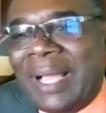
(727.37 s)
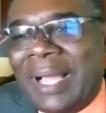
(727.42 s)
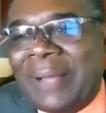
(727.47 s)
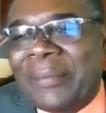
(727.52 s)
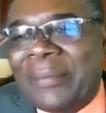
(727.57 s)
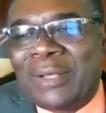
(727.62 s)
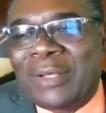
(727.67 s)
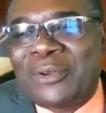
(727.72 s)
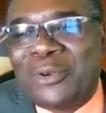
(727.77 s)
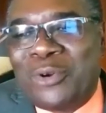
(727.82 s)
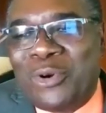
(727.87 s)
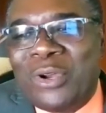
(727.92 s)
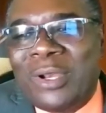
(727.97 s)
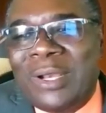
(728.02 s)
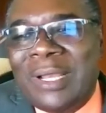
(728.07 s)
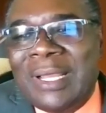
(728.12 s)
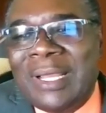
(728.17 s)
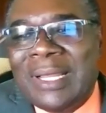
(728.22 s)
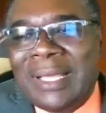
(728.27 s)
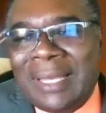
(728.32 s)
be a not
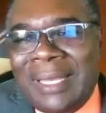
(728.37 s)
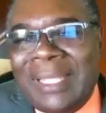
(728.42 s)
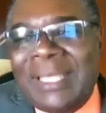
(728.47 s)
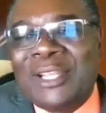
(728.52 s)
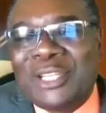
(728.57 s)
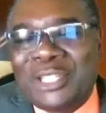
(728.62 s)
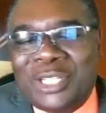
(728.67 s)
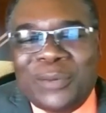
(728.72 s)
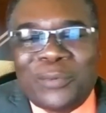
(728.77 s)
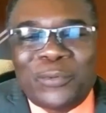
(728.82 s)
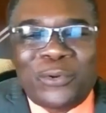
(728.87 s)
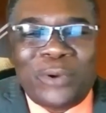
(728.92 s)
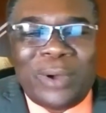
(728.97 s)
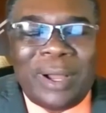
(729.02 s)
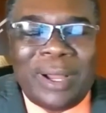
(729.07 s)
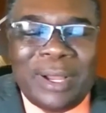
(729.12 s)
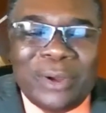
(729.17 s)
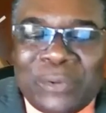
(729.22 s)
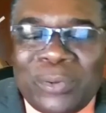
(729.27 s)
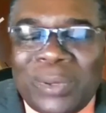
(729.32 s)
good leadership
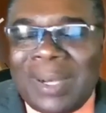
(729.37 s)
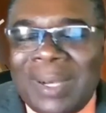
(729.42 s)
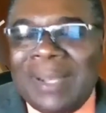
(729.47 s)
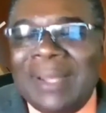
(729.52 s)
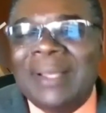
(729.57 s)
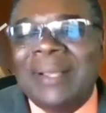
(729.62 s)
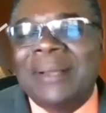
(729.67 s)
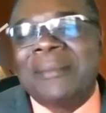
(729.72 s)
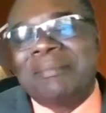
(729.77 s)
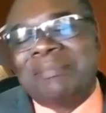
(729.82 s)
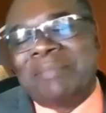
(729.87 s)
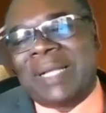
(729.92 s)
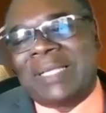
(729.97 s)
material.